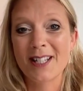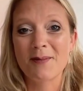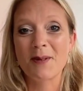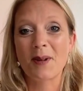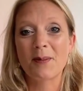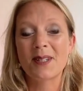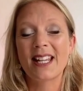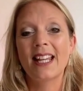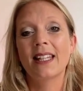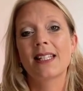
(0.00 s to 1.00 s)
me while I'm
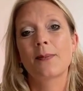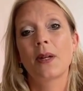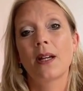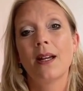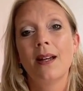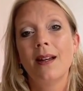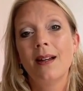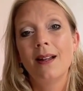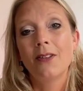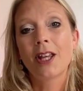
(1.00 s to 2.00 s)
saying this, but
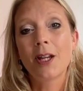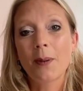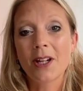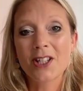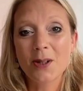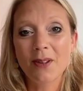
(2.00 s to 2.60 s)
the only person